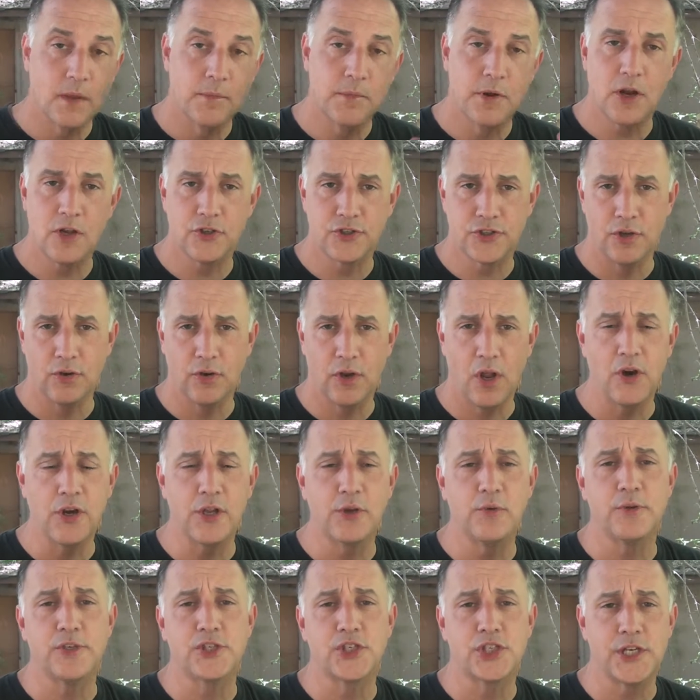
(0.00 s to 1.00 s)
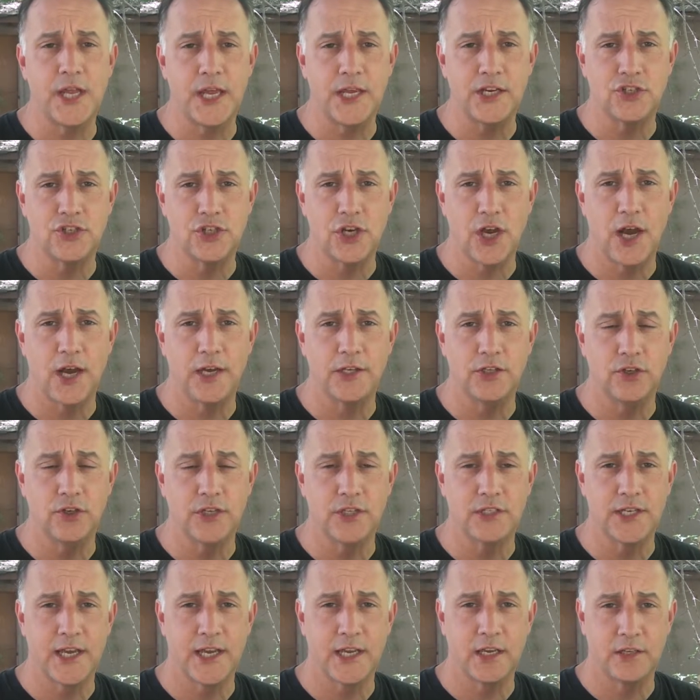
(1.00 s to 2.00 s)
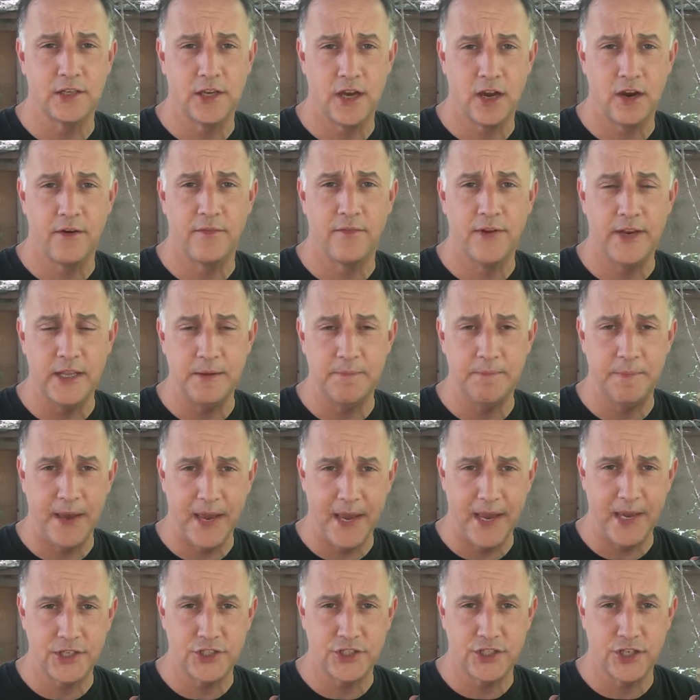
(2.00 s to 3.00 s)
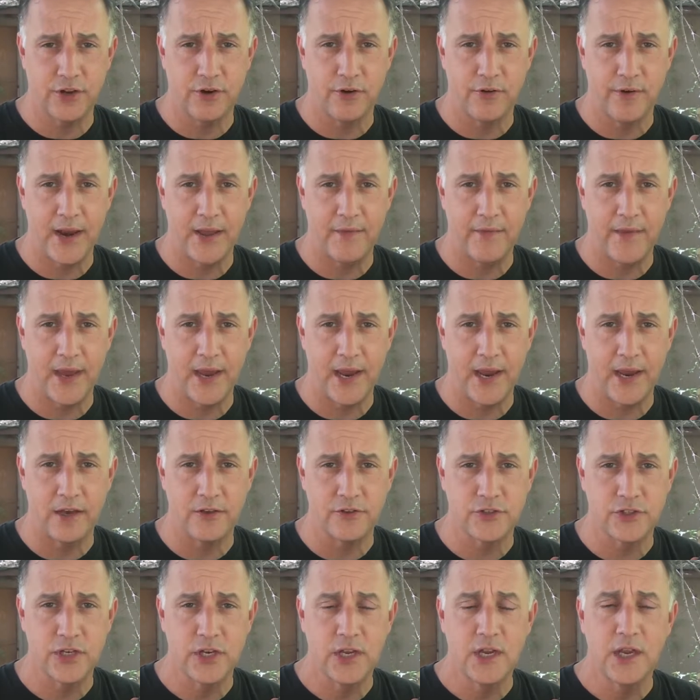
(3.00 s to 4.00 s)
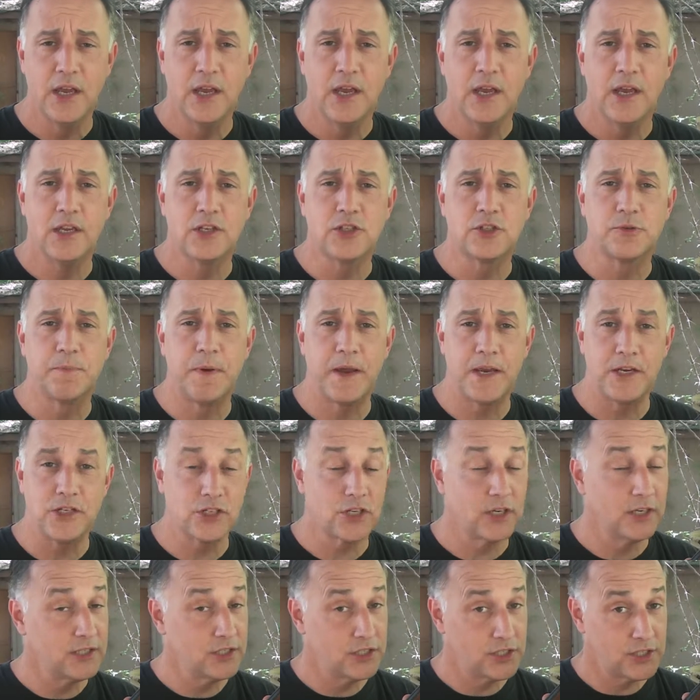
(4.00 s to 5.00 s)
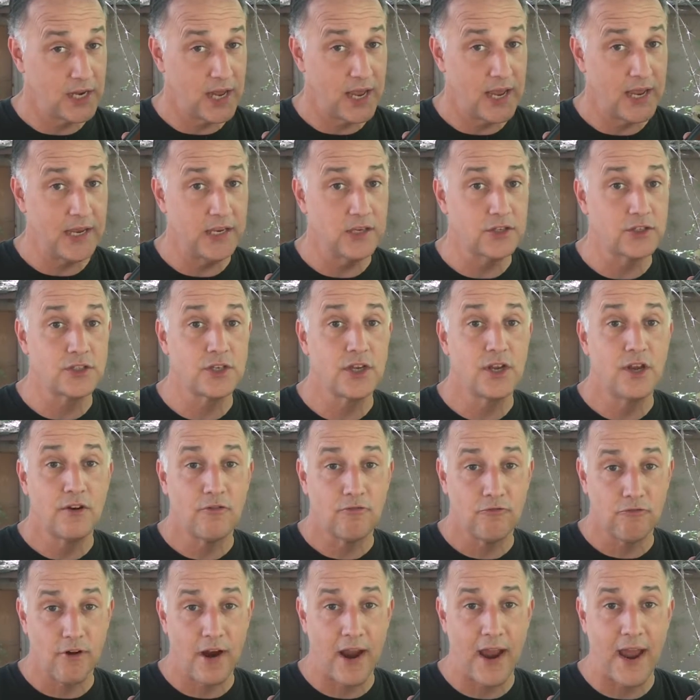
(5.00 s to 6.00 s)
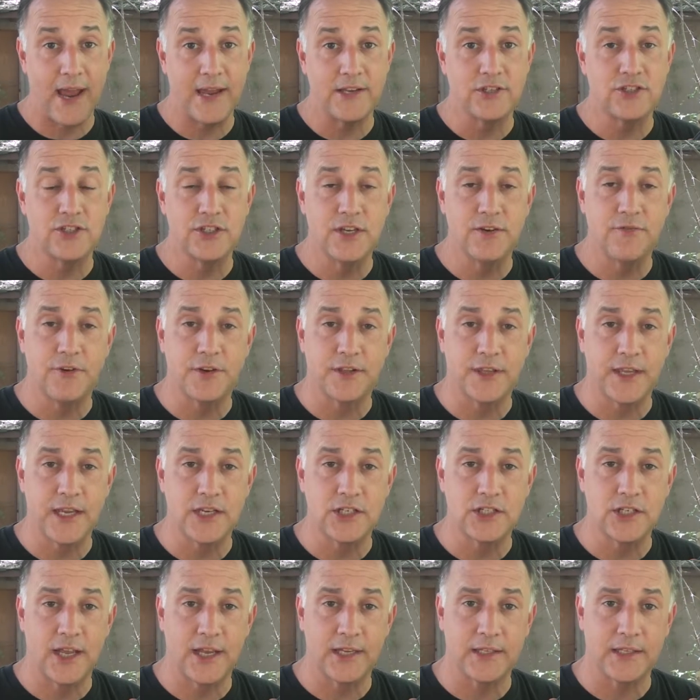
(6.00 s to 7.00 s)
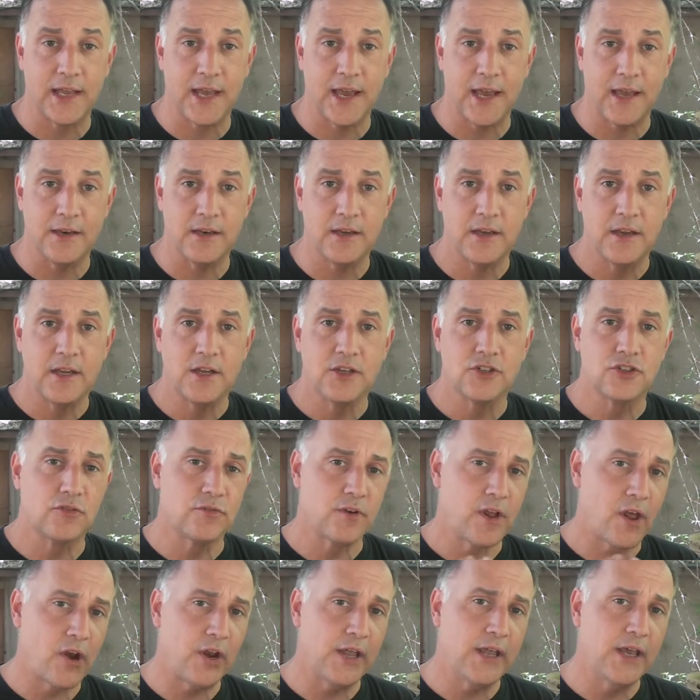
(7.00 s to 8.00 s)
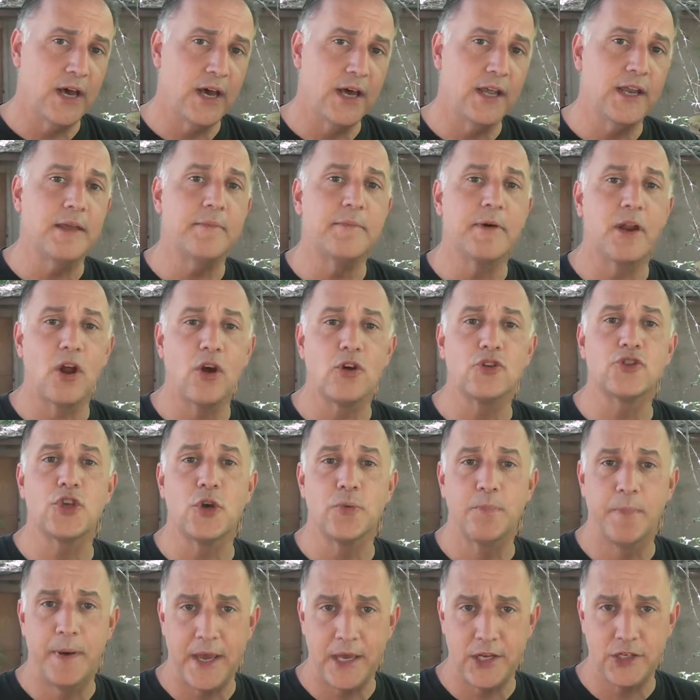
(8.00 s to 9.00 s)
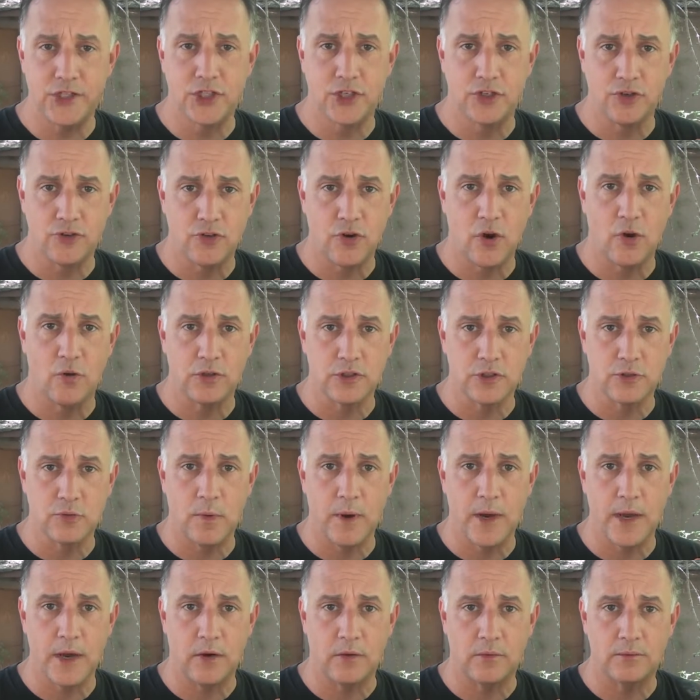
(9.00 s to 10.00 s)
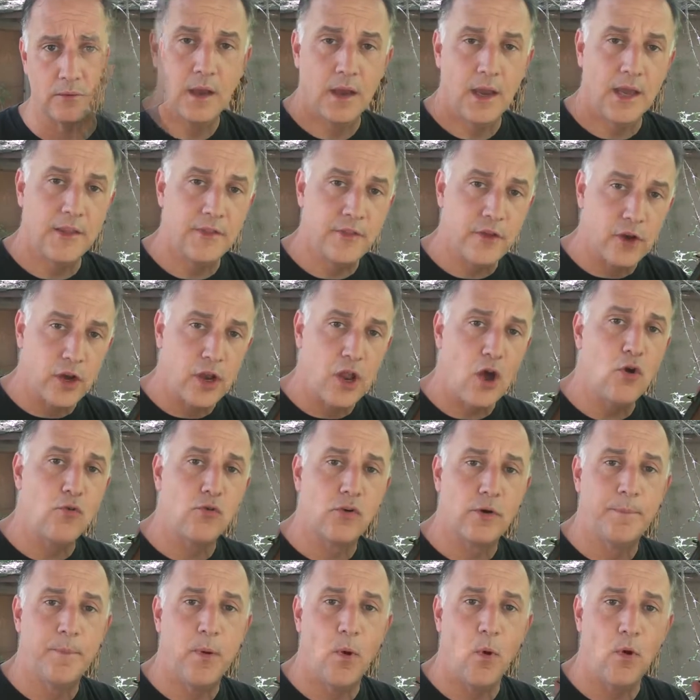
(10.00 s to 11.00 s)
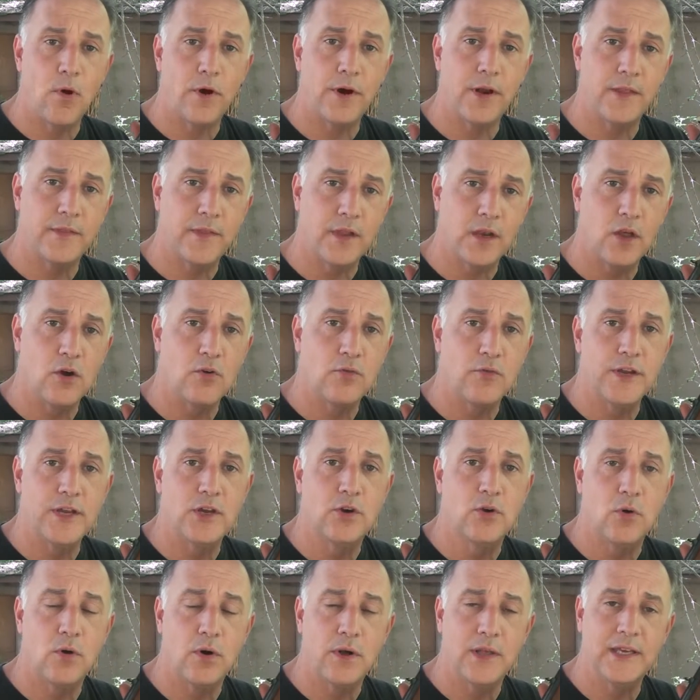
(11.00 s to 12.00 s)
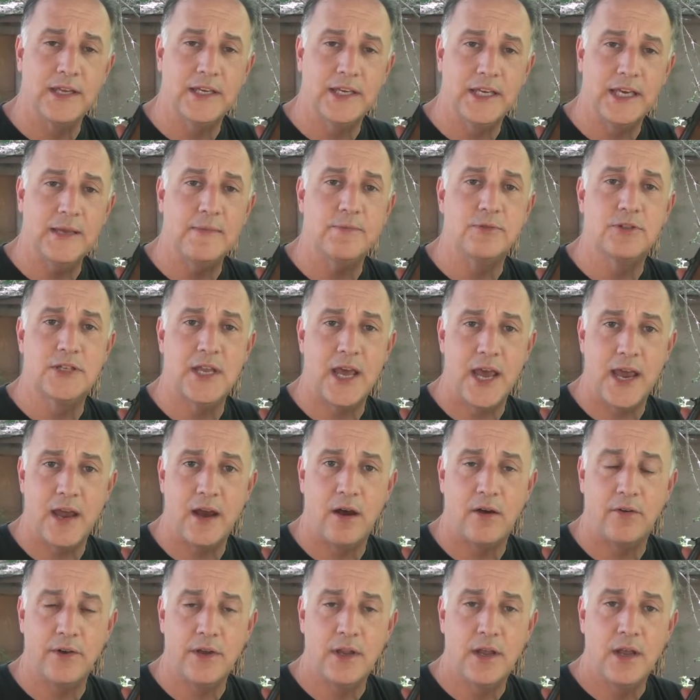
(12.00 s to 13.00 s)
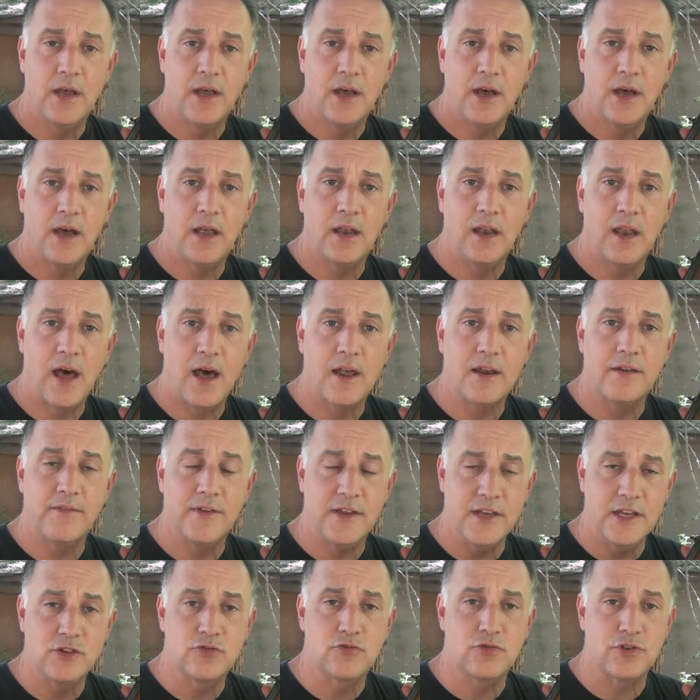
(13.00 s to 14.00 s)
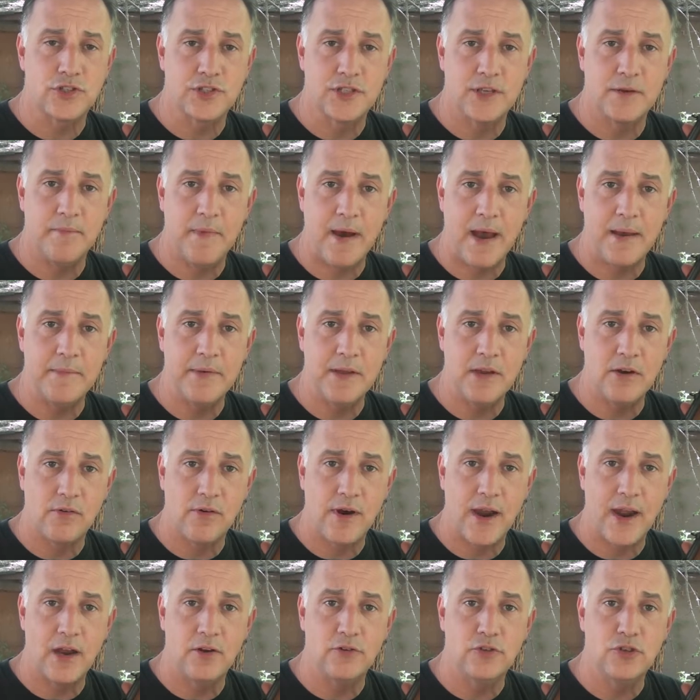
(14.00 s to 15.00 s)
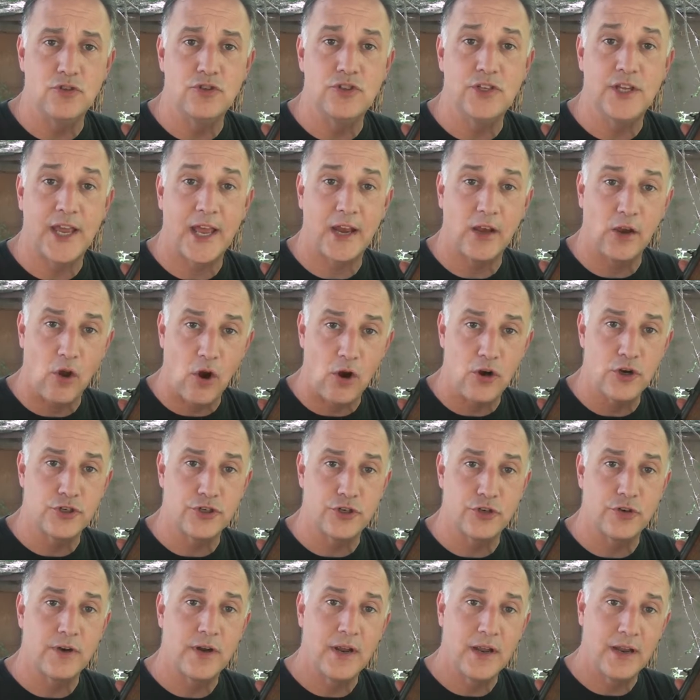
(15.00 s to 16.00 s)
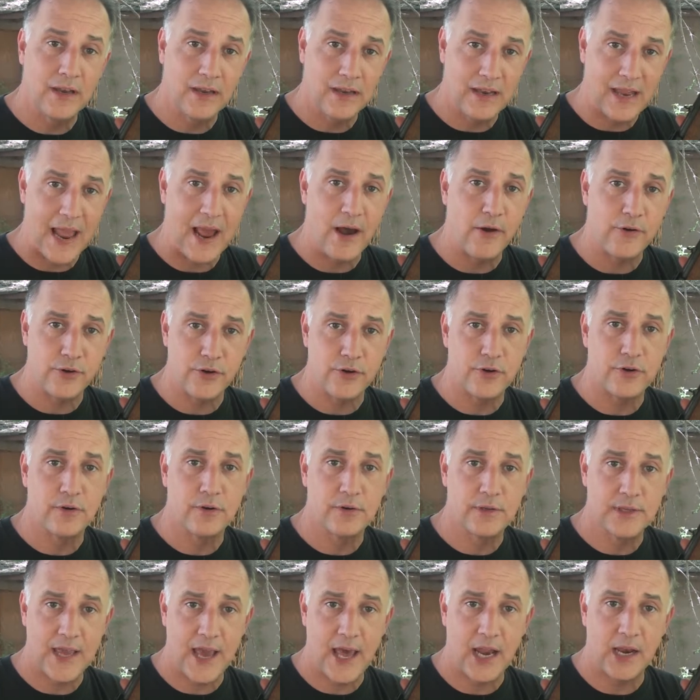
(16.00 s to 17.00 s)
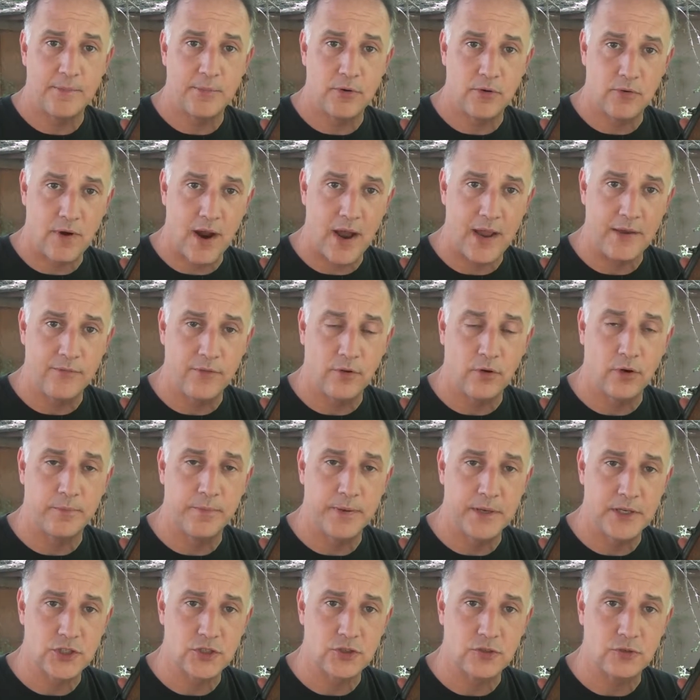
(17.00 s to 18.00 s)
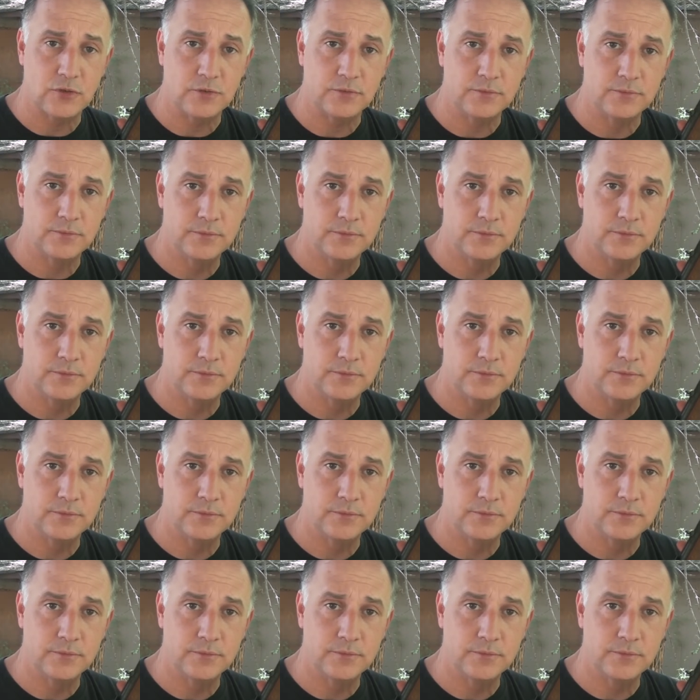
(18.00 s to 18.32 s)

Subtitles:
But also loaded with snake shot, you can take care of any pests that are around the house, especially snakes, rats, different things like that. So not only hunting, but also pest control as well. And the low report and the low recoil, it keeps down a lot of interest that might be around using a larger, louder caliber rifle or pistol.